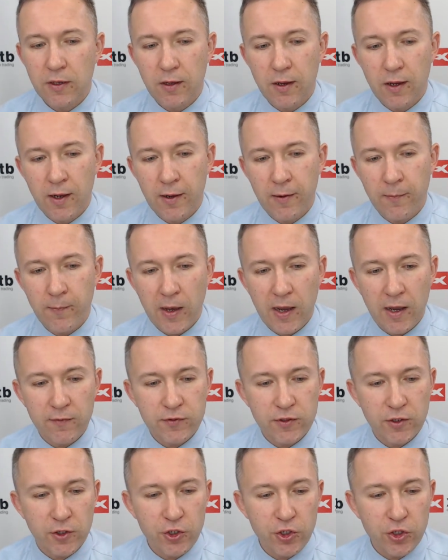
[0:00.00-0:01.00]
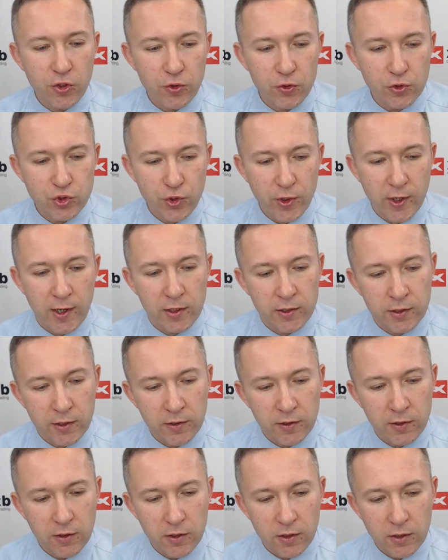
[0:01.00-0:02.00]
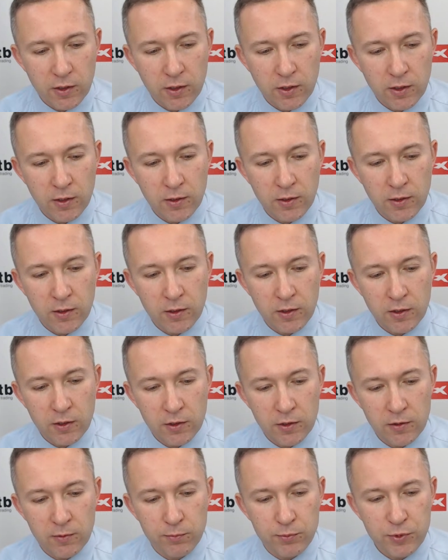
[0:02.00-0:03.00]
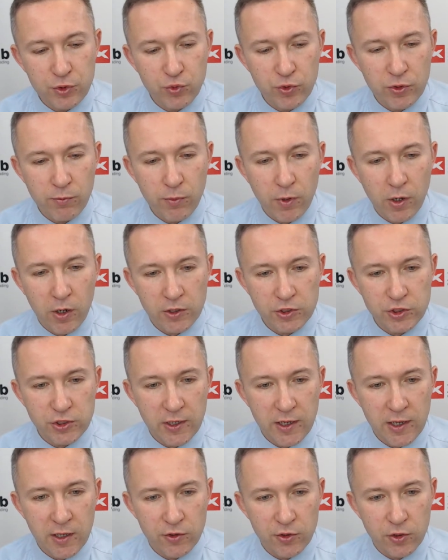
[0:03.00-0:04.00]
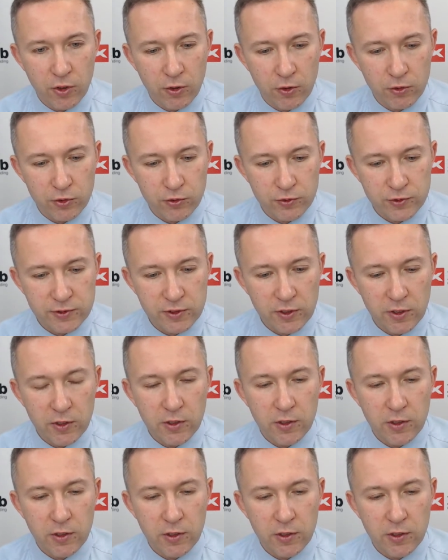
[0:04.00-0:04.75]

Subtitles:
After a huge rally between March and August